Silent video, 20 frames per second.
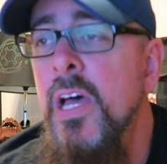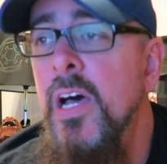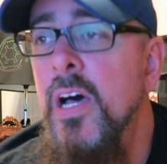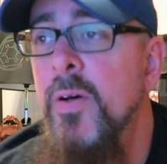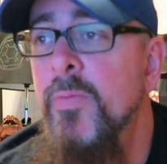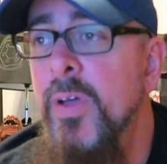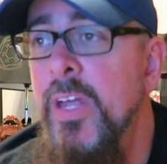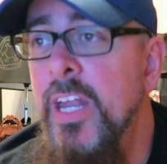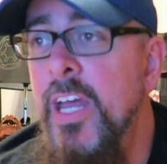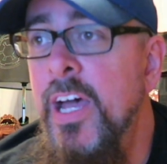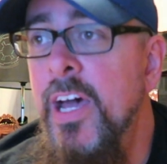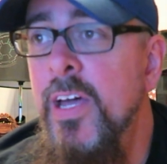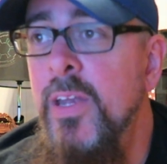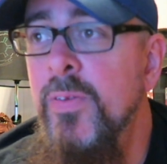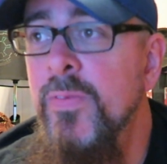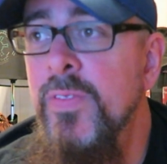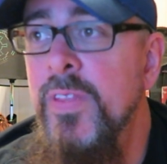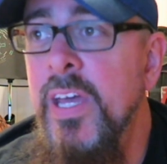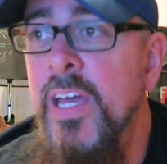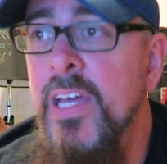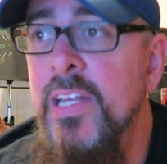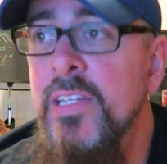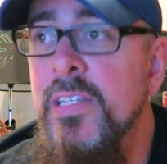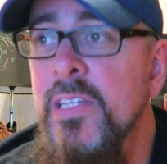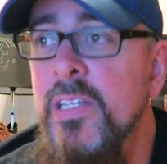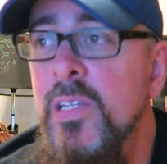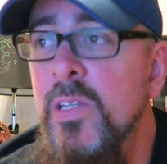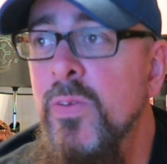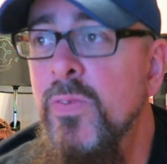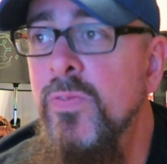And out of
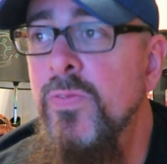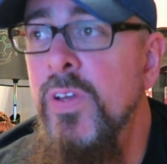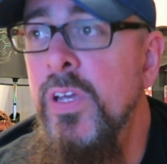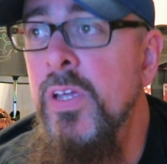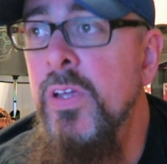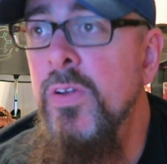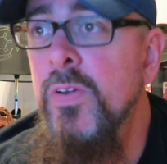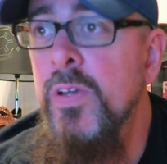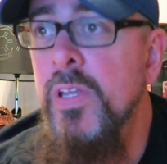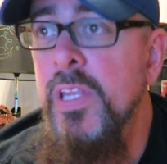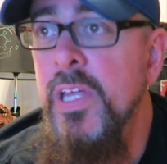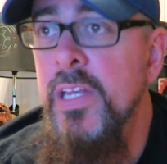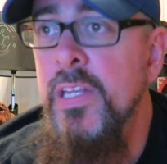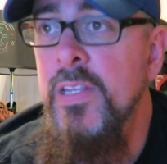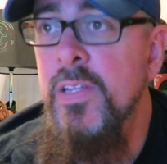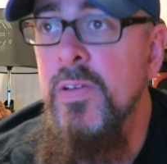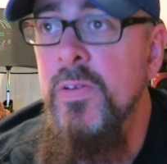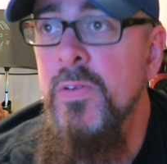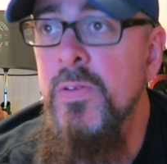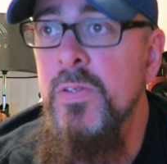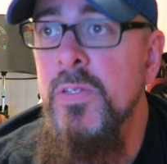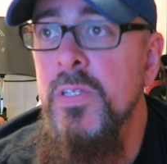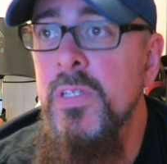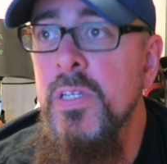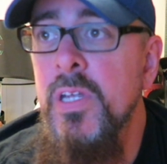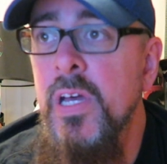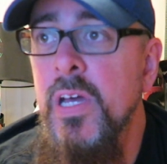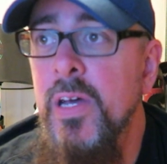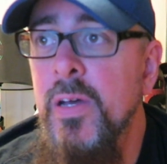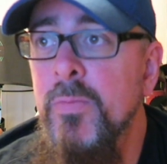that, you figured that there's